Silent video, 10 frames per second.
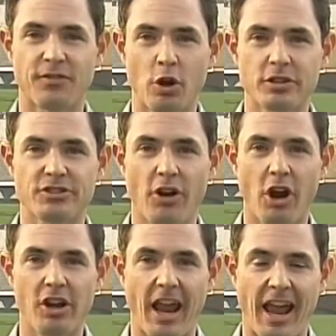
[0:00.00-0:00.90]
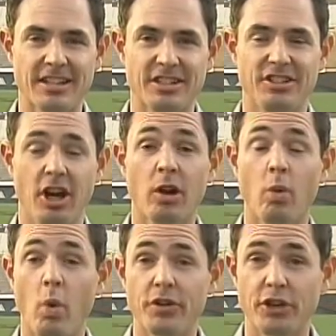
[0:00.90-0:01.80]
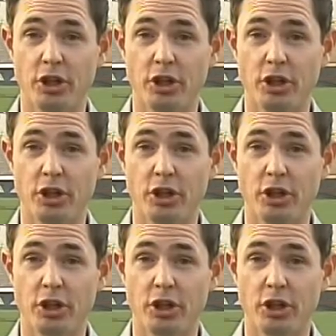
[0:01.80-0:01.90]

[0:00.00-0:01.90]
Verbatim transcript: first start as a Duck was a